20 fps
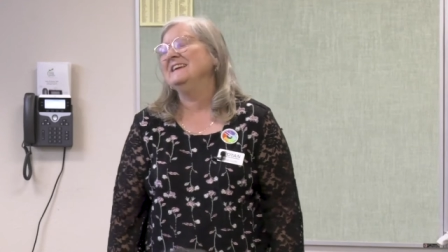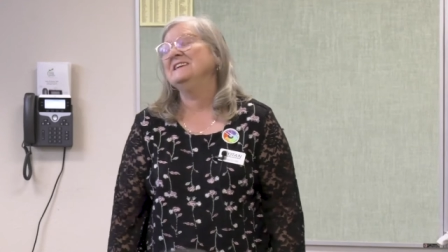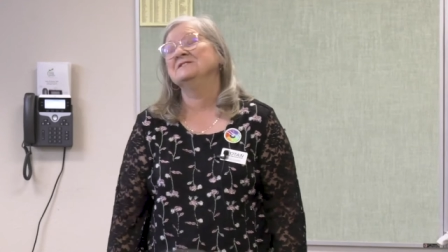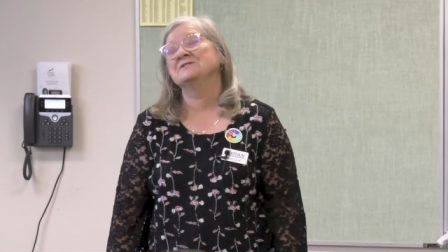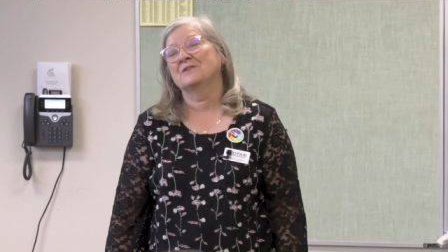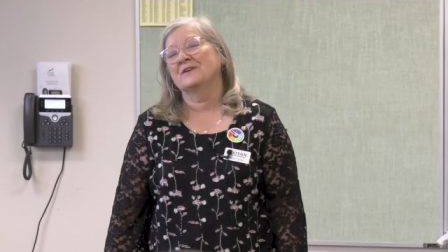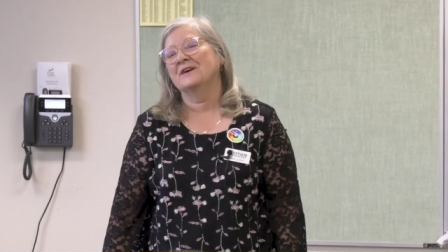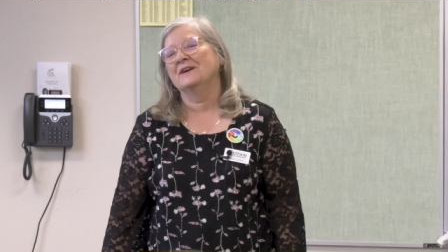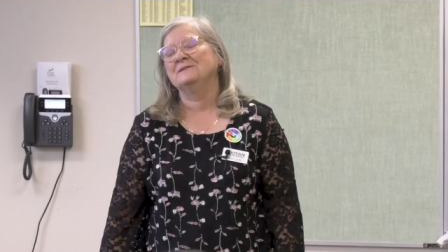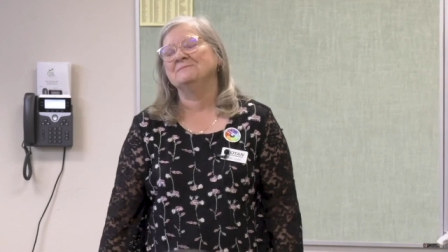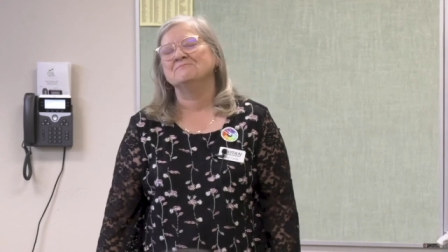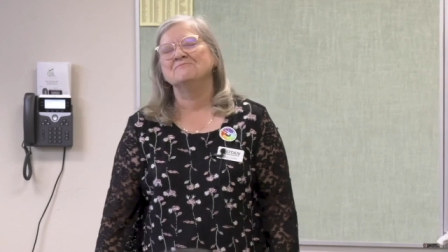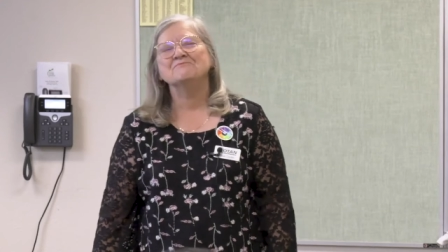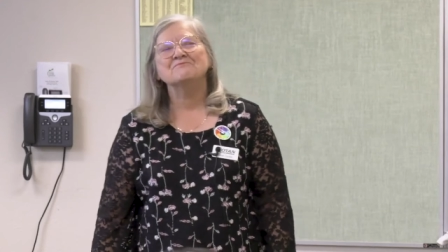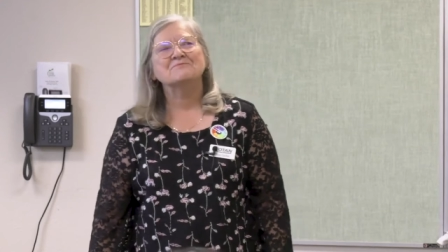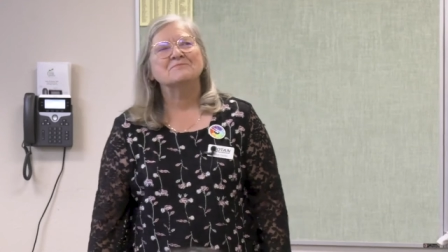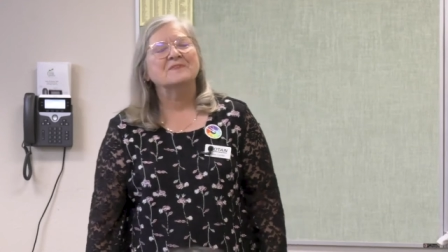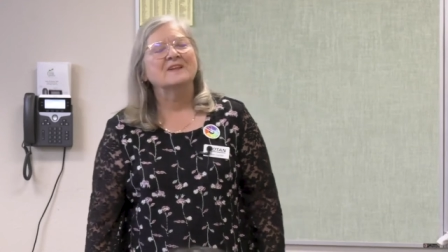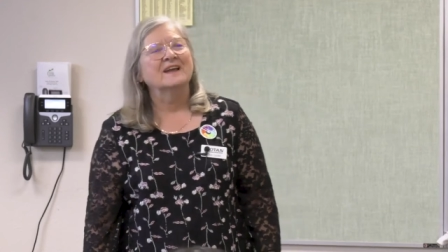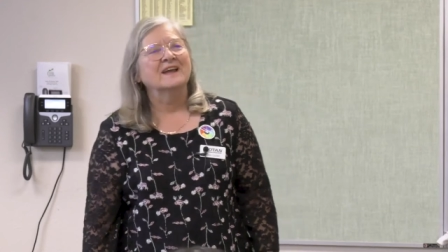he's great.
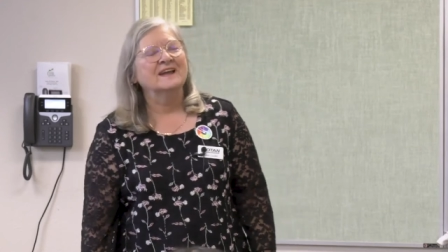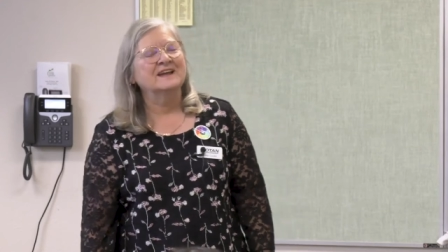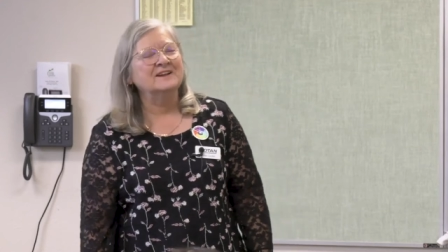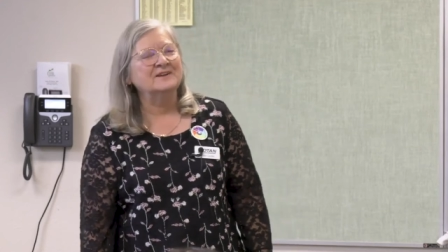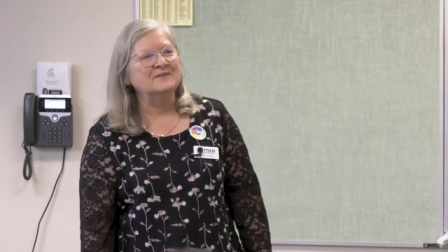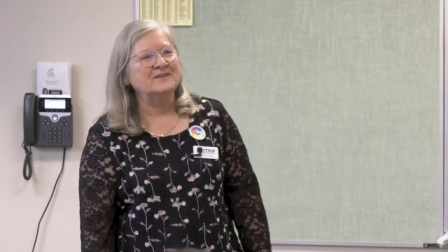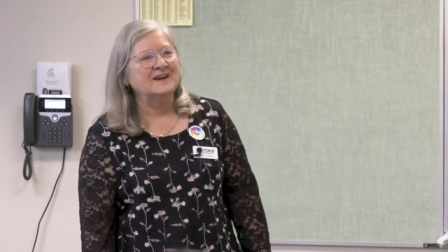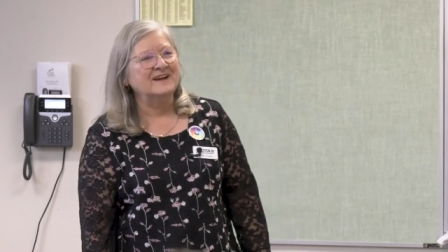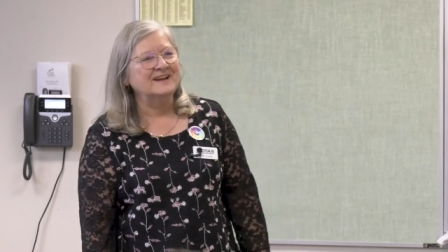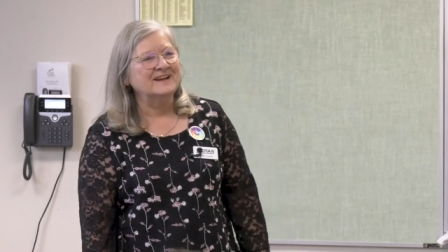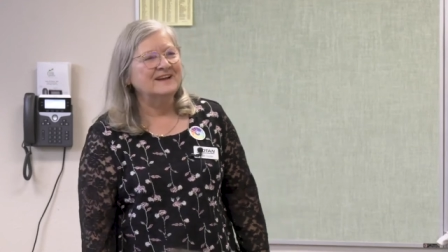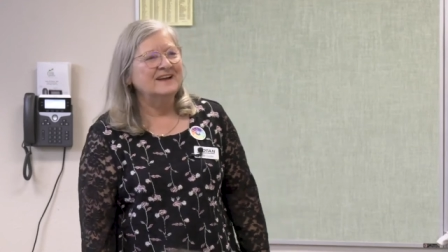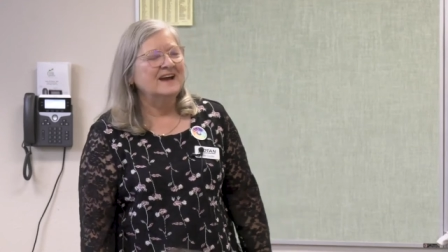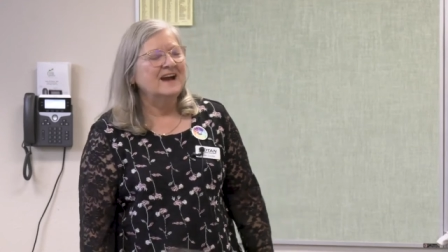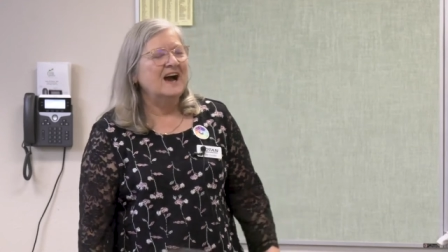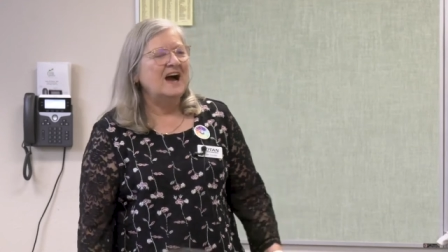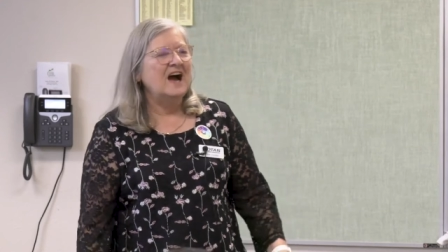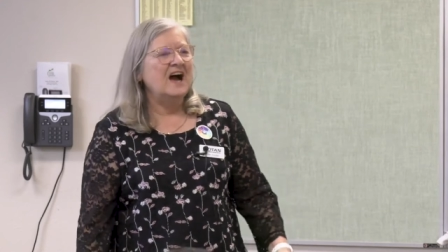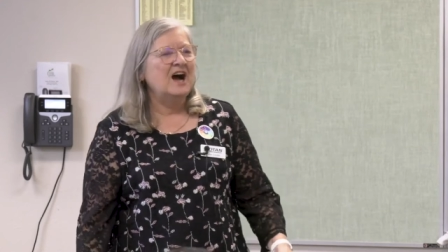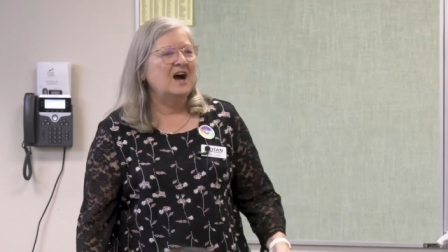Anyway,
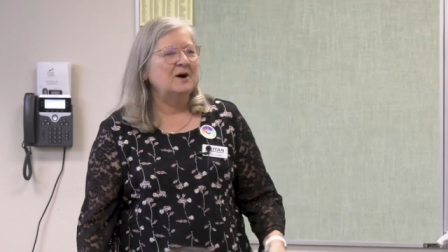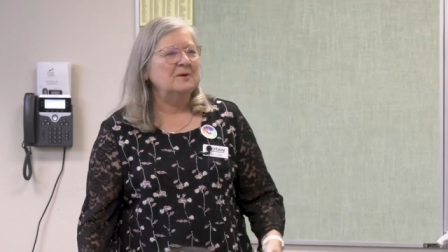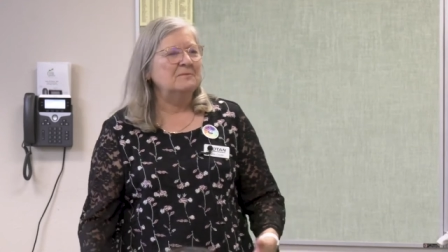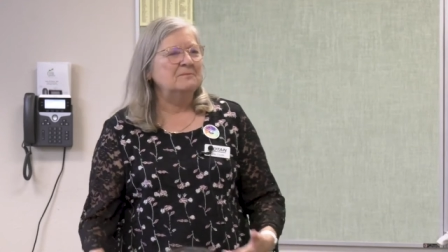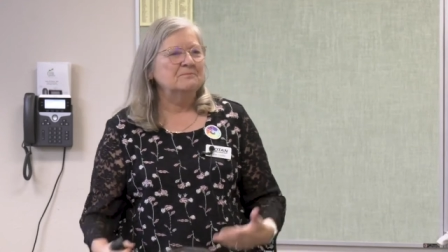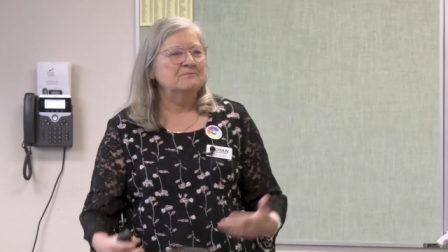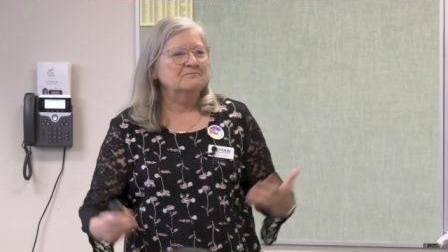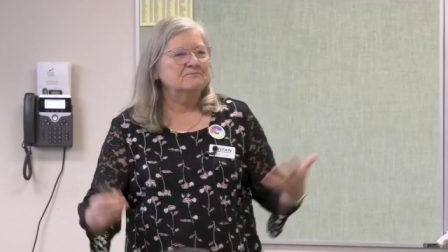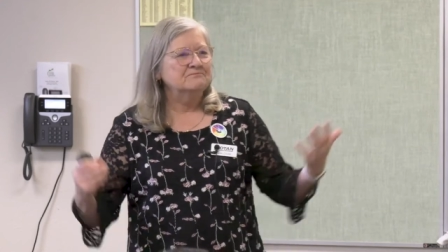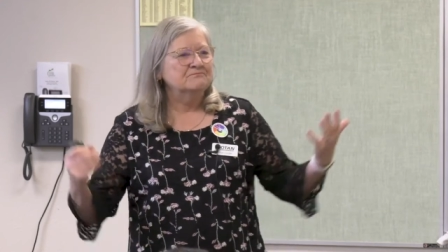um,